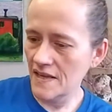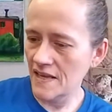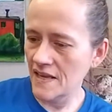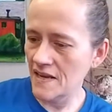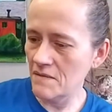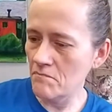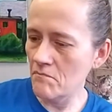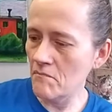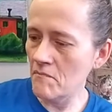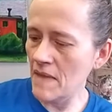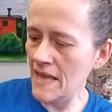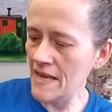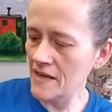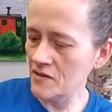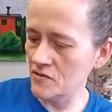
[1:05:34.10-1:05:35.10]
in
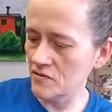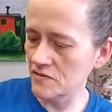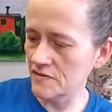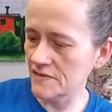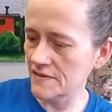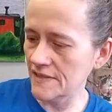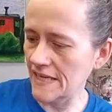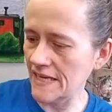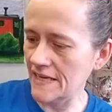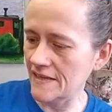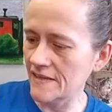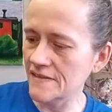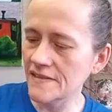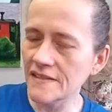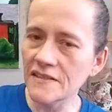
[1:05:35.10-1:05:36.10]
Manners
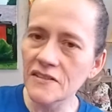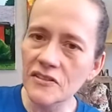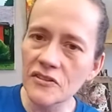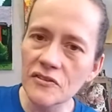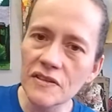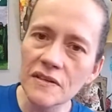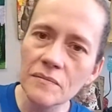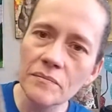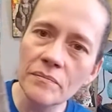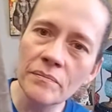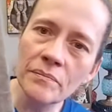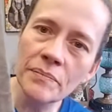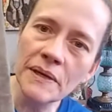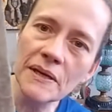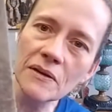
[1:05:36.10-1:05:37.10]
Land, and you
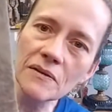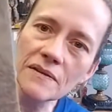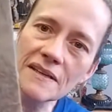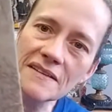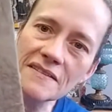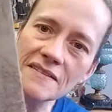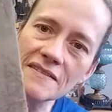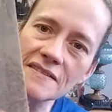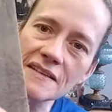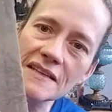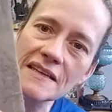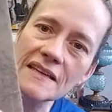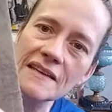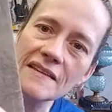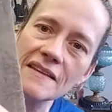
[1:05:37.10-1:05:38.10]
can barely
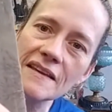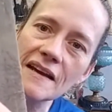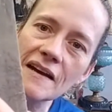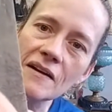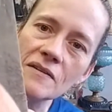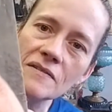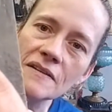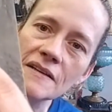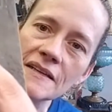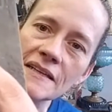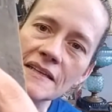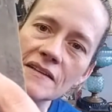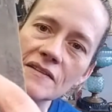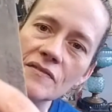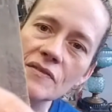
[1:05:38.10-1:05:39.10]
see the
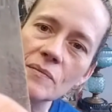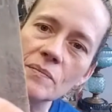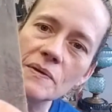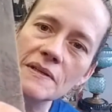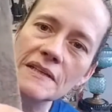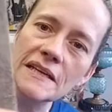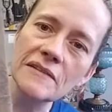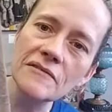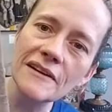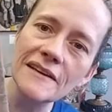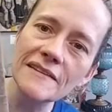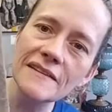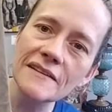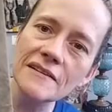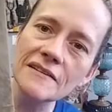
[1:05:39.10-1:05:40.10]
outline of the bunny
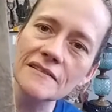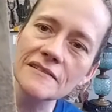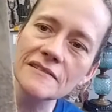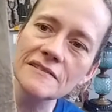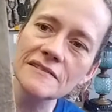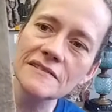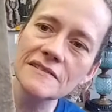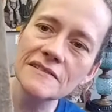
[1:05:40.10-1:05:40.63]
right there.